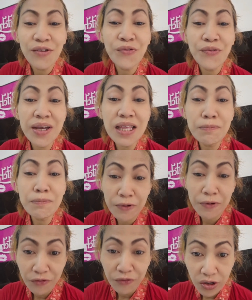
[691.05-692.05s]
really
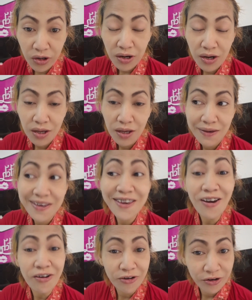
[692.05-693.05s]
prefer
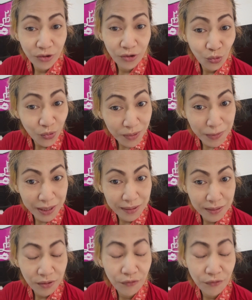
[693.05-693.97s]
younger women,